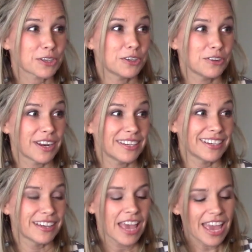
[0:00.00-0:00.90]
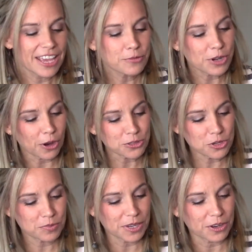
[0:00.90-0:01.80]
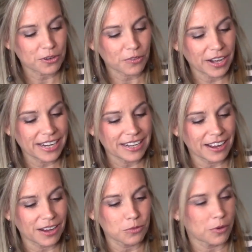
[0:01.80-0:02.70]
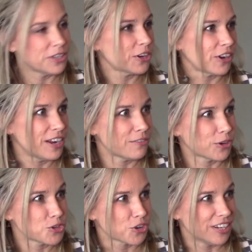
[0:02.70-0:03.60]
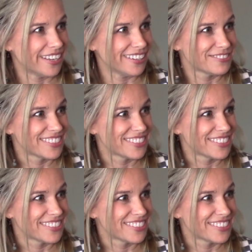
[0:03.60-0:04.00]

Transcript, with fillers: cute idea. It would also be a great uh, one year anniversary gift.